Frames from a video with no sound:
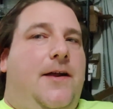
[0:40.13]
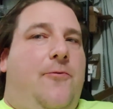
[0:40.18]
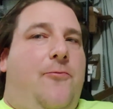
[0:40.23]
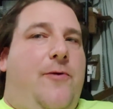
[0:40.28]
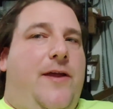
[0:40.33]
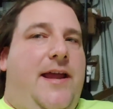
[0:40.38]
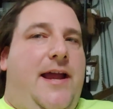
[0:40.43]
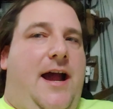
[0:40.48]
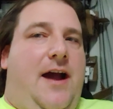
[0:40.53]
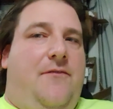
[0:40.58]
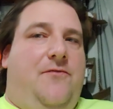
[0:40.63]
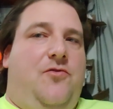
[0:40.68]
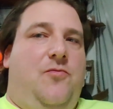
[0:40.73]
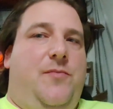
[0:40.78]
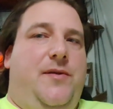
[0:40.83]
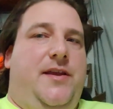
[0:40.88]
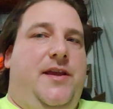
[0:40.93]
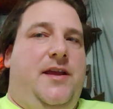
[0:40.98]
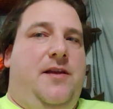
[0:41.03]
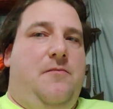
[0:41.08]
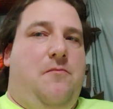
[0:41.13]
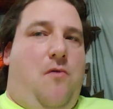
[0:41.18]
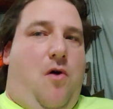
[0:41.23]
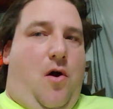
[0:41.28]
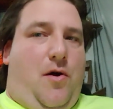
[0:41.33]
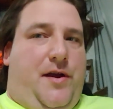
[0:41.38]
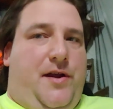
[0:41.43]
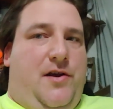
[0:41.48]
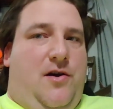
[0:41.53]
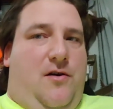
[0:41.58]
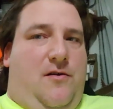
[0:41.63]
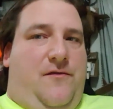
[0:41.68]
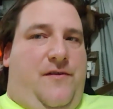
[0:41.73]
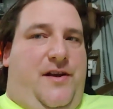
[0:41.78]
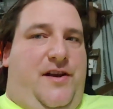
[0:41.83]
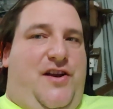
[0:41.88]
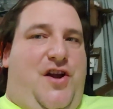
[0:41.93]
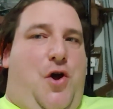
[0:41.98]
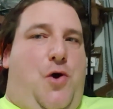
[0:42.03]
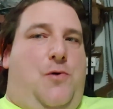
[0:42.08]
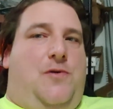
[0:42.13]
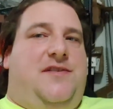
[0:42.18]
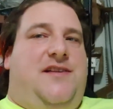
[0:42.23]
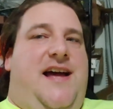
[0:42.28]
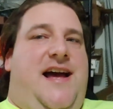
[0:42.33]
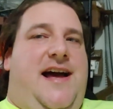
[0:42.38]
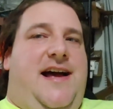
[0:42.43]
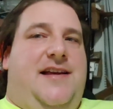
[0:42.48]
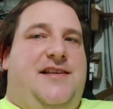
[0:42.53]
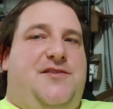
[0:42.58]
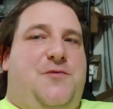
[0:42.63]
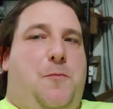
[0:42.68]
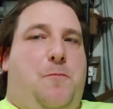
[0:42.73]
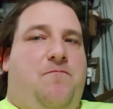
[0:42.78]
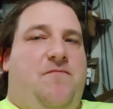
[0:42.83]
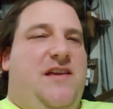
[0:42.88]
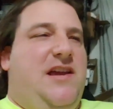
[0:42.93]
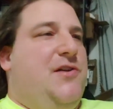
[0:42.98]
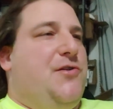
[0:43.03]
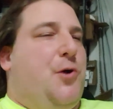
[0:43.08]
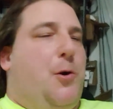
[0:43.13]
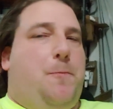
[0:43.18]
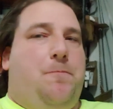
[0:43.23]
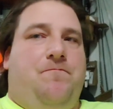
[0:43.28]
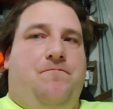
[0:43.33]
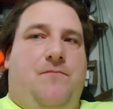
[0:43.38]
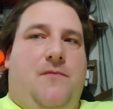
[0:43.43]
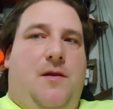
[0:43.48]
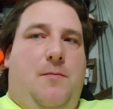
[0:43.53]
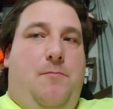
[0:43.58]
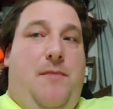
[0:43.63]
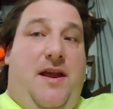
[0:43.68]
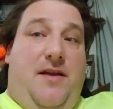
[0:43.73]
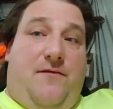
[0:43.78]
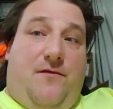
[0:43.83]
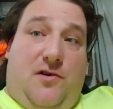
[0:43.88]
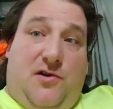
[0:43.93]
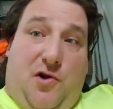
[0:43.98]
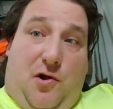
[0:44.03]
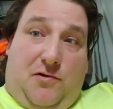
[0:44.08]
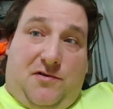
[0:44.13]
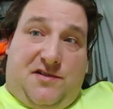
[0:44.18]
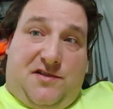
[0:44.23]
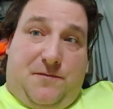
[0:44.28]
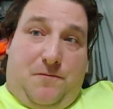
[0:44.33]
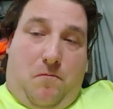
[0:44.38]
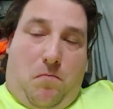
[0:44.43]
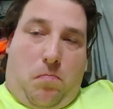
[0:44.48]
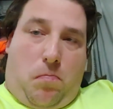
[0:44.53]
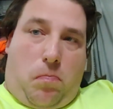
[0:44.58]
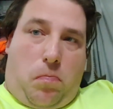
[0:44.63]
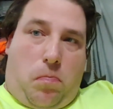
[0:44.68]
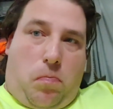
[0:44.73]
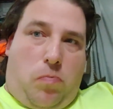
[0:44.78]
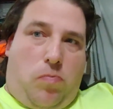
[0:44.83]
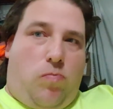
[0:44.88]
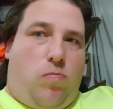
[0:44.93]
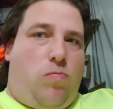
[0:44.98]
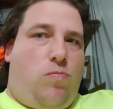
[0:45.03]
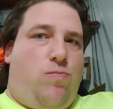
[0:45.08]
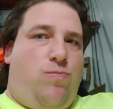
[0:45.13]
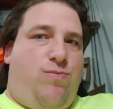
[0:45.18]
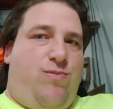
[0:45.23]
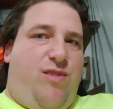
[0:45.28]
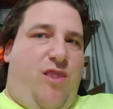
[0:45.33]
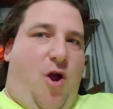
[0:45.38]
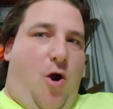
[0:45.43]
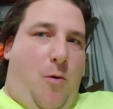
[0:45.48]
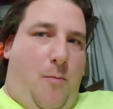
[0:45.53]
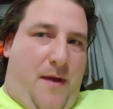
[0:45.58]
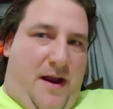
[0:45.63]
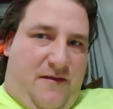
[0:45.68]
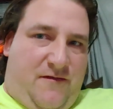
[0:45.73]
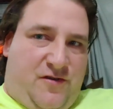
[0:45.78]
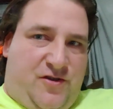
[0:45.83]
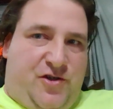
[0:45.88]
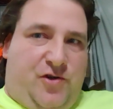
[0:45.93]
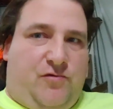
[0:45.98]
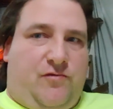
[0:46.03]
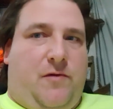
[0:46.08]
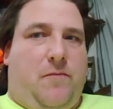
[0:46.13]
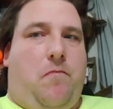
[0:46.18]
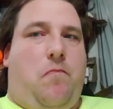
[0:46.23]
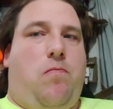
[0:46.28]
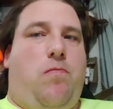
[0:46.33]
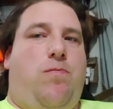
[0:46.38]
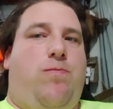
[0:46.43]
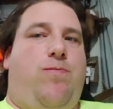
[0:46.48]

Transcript: we have to begin marking our videos as either made for adults or made for children.